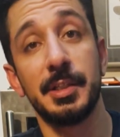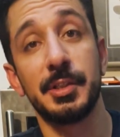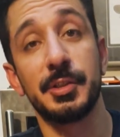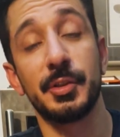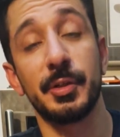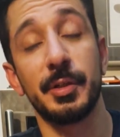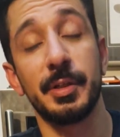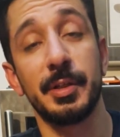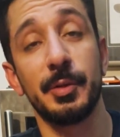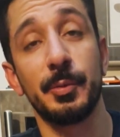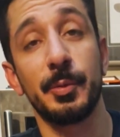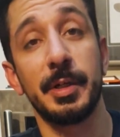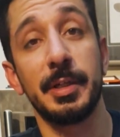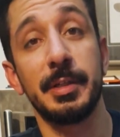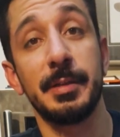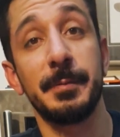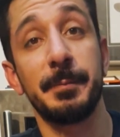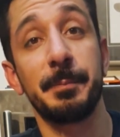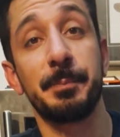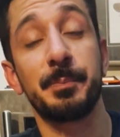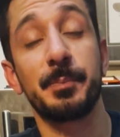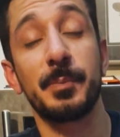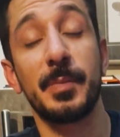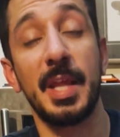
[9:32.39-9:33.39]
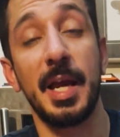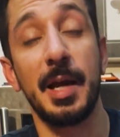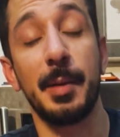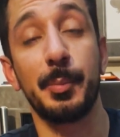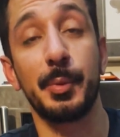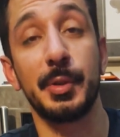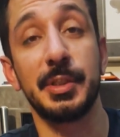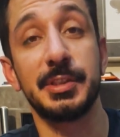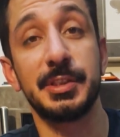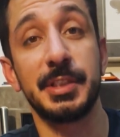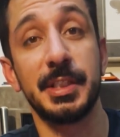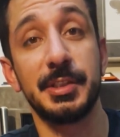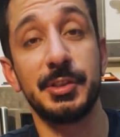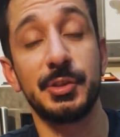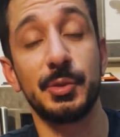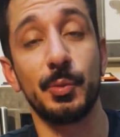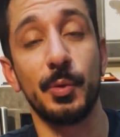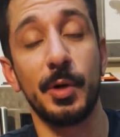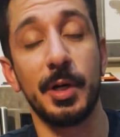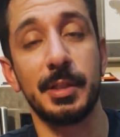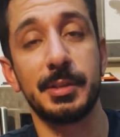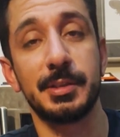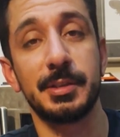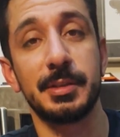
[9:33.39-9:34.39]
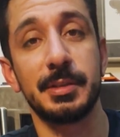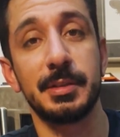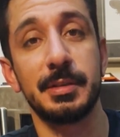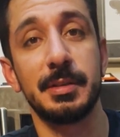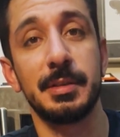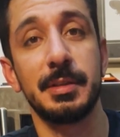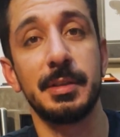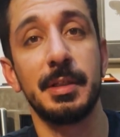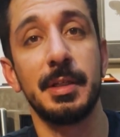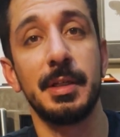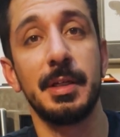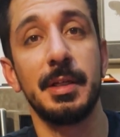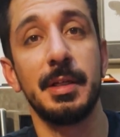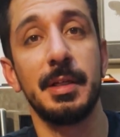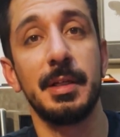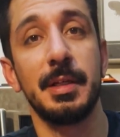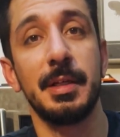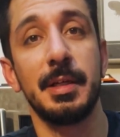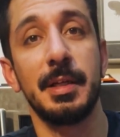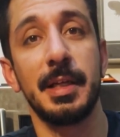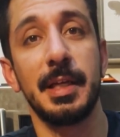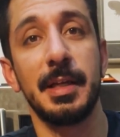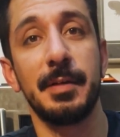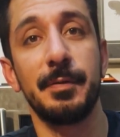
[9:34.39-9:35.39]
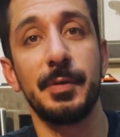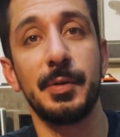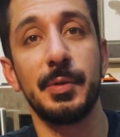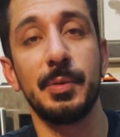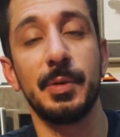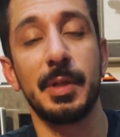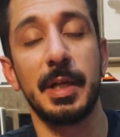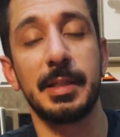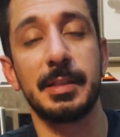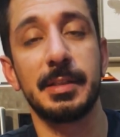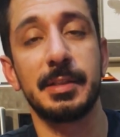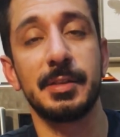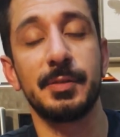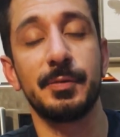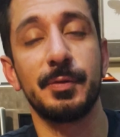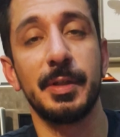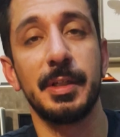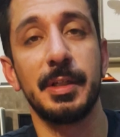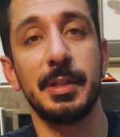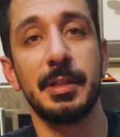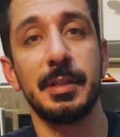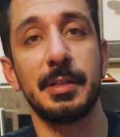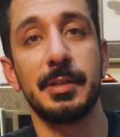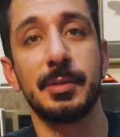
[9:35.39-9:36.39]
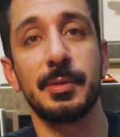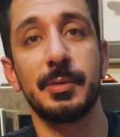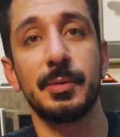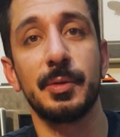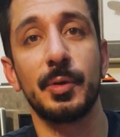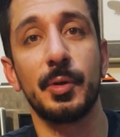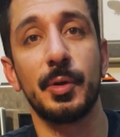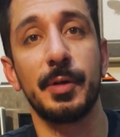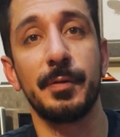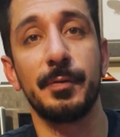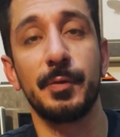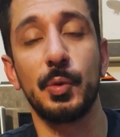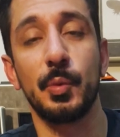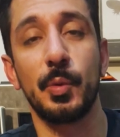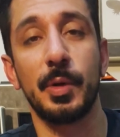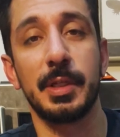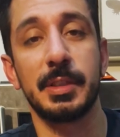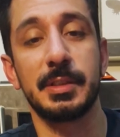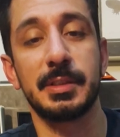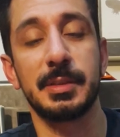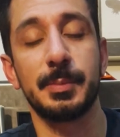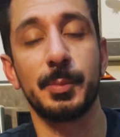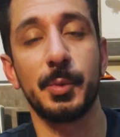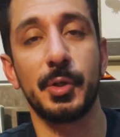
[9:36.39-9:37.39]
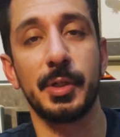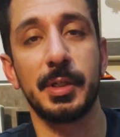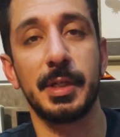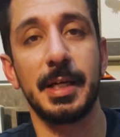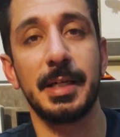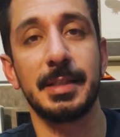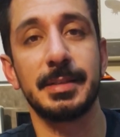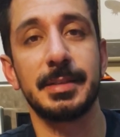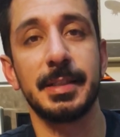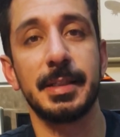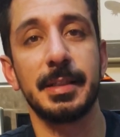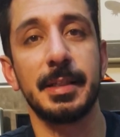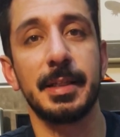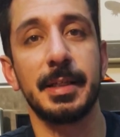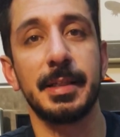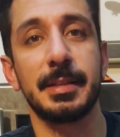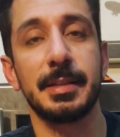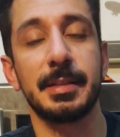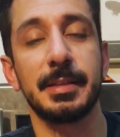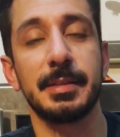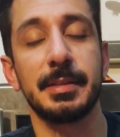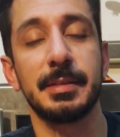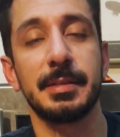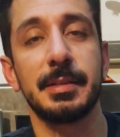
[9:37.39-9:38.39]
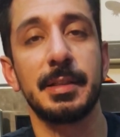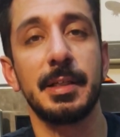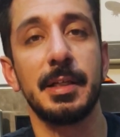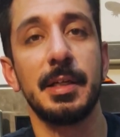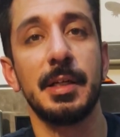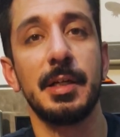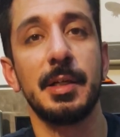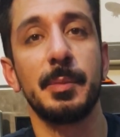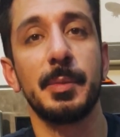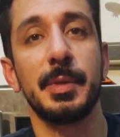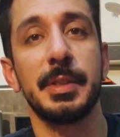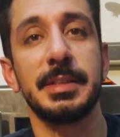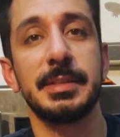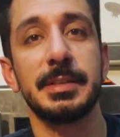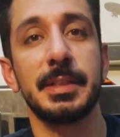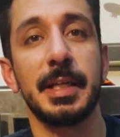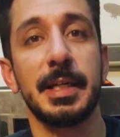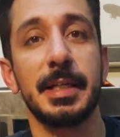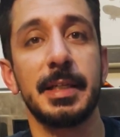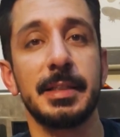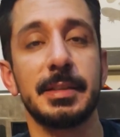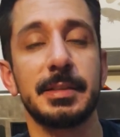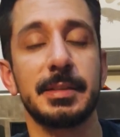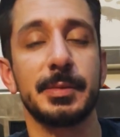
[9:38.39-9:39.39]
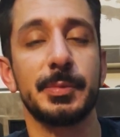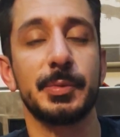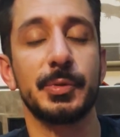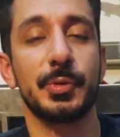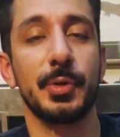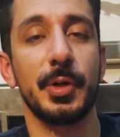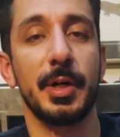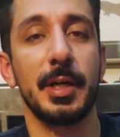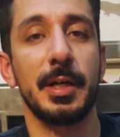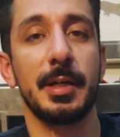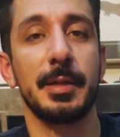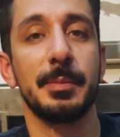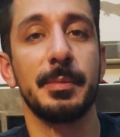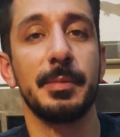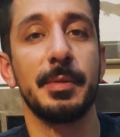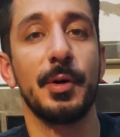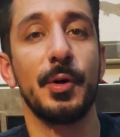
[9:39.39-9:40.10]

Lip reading: So anyway, I appreciate you watching. If you like this video, or if you want to see more content like this, please like and subscribe.